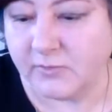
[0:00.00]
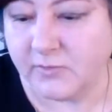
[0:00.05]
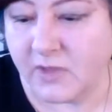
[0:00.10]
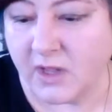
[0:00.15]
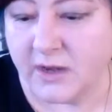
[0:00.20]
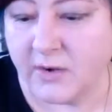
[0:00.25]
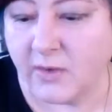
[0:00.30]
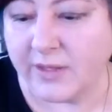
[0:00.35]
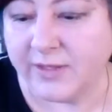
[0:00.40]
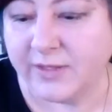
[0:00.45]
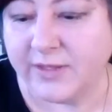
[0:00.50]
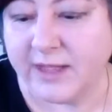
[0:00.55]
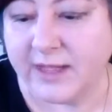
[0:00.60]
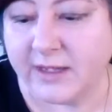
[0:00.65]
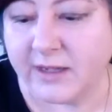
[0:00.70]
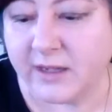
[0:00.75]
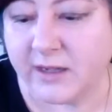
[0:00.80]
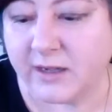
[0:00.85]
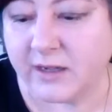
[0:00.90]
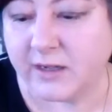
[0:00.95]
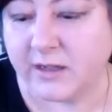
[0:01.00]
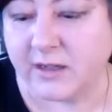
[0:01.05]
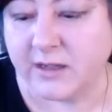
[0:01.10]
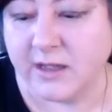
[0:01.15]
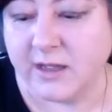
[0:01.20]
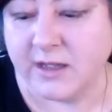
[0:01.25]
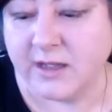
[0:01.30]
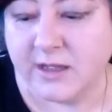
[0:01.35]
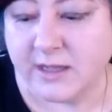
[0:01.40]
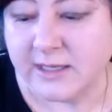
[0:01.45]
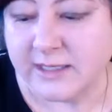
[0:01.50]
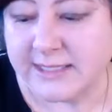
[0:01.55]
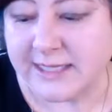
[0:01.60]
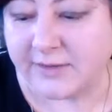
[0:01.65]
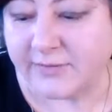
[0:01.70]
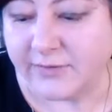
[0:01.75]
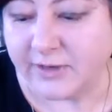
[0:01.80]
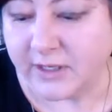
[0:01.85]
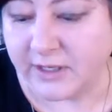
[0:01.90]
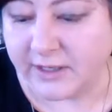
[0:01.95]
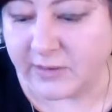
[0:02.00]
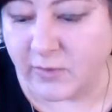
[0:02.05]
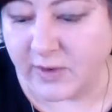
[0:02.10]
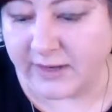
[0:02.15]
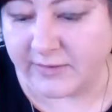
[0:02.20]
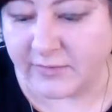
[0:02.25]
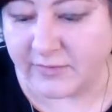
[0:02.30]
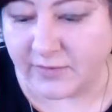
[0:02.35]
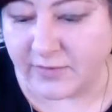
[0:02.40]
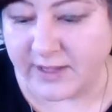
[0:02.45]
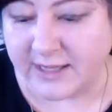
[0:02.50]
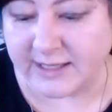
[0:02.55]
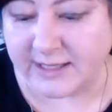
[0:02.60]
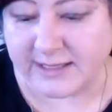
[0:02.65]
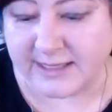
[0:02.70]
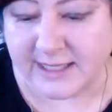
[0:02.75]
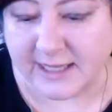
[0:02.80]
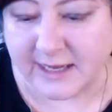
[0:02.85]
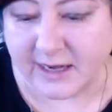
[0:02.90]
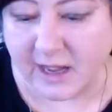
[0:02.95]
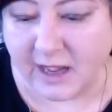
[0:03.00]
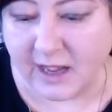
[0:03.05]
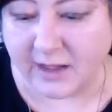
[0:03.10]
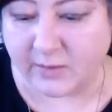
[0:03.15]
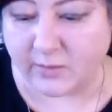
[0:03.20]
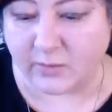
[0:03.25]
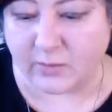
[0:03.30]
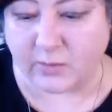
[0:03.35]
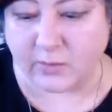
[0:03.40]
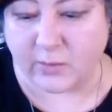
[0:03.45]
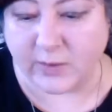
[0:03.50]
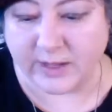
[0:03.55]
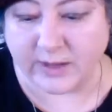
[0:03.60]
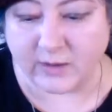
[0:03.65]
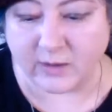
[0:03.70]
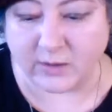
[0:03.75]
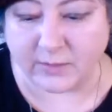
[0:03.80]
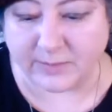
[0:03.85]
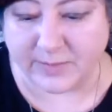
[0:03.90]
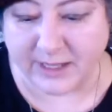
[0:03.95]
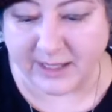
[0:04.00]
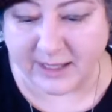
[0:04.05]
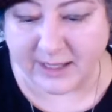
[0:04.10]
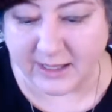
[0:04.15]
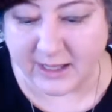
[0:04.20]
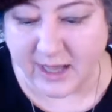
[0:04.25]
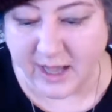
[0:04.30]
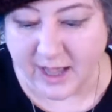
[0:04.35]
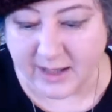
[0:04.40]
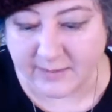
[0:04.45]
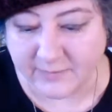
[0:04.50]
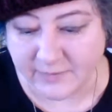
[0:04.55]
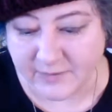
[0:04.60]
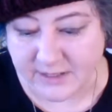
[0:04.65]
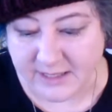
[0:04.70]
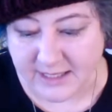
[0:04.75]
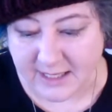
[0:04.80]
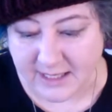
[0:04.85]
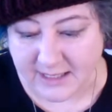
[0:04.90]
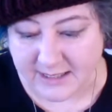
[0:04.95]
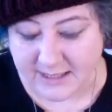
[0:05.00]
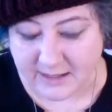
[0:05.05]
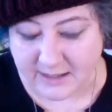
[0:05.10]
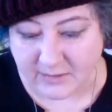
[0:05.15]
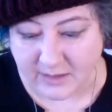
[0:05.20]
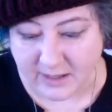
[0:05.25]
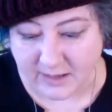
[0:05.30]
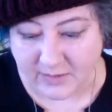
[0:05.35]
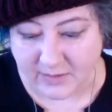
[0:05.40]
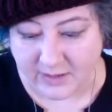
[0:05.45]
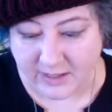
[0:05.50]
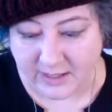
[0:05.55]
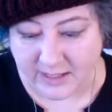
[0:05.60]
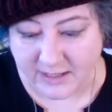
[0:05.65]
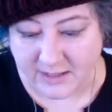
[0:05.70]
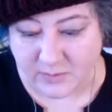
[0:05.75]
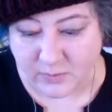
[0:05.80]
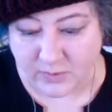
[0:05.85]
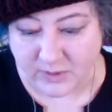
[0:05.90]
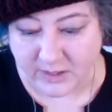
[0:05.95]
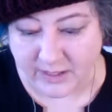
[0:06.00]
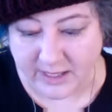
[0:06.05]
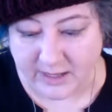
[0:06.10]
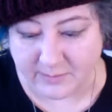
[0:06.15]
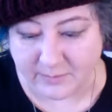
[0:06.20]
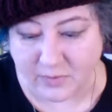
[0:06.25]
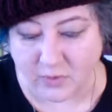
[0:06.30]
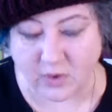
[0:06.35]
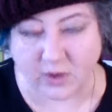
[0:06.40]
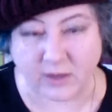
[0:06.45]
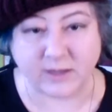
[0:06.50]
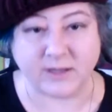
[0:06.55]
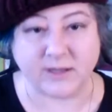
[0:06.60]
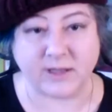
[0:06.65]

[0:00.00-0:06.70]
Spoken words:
I think definitely one of the things that I will be emphasizing that I think is really important